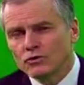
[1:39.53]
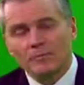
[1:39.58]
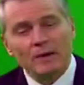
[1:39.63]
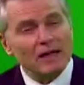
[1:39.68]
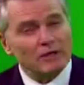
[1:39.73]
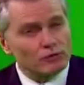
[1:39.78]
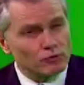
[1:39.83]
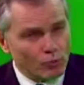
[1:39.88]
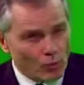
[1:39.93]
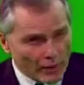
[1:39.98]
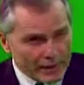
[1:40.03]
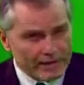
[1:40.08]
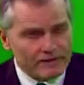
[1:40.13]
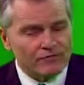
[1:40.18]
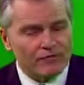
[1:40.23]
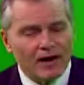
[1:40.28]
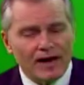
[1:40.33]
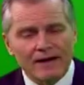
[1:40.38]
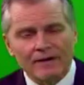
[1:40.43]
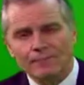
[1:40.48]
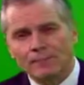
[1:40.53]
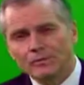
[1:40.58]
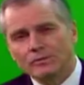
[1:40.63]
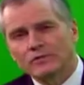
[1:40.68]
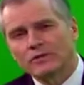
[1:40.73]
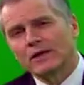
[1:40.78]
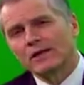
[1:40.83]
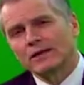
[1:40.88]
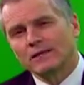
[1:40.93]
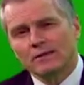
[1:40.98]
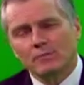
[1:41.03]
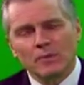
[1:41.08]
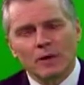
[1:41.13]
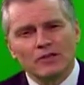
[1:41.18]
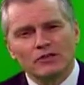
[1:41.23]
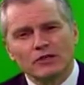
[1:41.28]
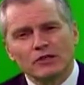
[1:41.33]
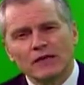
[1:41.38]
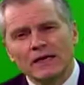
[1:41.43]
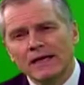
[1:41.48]
About 25% of the
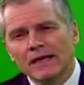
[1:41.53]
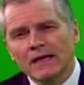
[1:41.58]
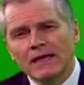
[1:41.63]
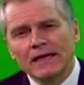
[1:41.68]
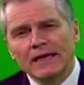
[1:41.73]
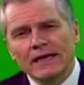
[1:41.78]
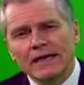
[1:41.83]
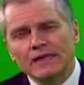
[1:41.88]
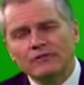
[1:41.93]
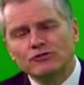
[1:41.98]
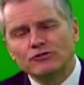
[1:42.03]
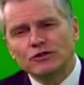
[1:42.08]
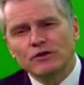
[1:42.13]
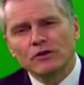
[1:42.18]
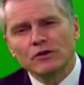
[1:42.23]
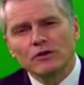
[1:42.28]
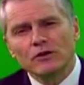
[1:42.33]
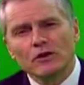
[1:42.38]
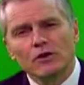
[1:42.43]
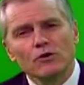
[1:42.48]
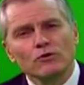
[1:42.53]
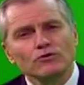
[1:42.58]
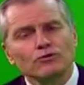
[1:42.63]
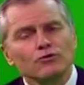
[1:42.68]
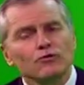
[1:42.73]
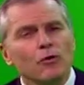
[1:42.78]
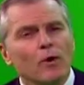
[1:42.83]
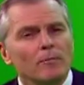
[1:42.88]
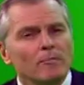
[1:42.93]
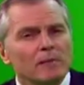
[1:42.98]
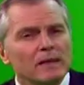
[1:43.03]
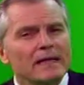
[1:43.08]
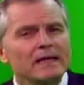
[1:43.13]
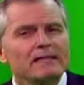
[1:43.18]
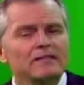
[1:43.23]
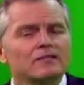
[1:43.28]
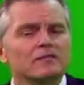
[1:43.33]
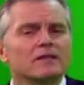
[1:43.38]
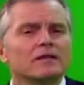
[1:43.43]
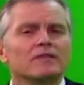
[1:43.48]
budget each year goes to our
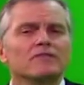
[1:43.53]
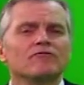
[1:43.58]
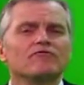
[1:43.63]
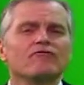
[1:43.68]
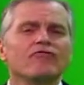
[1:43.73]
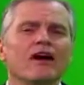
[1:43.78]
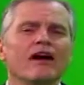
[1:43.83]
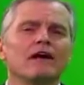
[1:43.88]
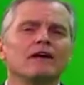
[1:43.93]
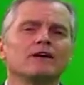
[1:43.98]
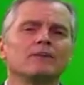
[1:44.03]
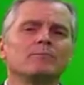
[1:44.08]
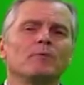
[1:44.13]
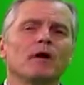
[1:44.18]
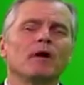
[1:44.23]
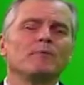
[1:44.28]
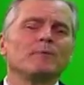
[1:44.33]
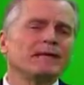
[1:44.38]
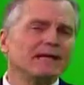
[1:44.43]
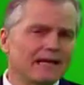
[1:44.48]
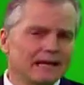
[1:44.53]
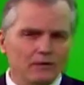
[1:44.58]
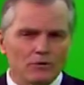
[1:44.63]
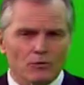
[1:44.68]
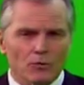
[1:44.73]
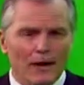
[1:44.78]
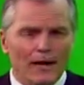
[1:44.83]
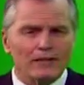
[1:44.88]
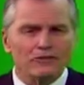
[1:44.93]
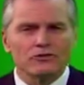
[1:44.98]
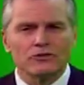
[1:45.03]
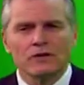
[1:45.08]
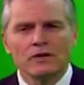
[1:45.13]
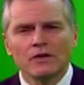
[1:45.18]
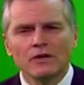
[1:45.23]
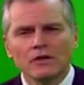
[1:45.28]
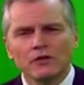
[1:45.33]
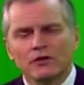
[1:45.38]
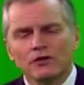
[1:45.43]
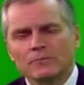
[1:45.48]
police and fire department, and the rest,
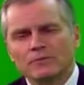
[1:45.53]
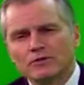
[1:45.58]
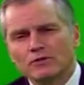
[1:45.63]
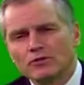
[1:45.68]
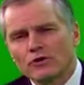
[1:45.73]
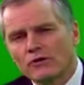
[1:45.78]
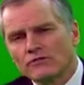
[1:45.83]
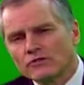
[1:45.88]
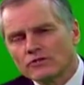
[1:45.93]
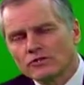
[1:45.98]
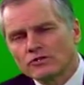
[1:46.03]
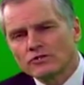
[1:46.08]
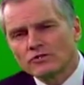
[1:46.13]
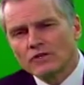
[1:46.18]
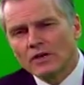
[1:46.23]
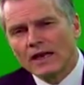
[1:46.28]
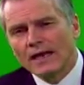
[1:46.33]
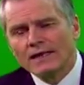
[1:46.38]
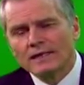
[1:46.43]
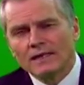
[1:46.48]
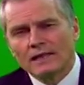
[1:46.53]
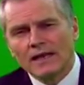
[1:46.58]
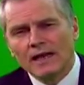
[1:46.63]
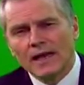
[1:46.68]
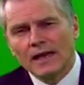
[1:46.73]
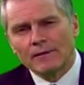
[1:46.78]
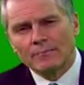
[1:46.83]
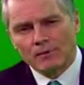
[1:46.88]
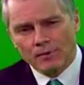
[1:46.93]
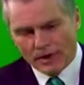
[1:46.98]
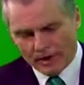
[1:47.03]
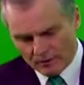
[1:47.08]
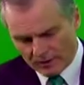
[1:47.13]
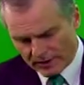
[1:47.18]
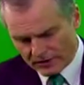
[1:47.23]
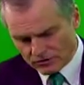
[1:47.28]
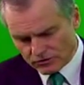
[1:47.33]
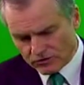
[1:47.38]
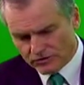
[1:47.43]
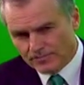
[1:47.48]
human services like the
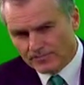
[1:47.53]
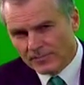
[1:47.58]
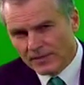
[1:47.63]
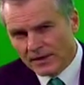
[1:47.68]
libraries.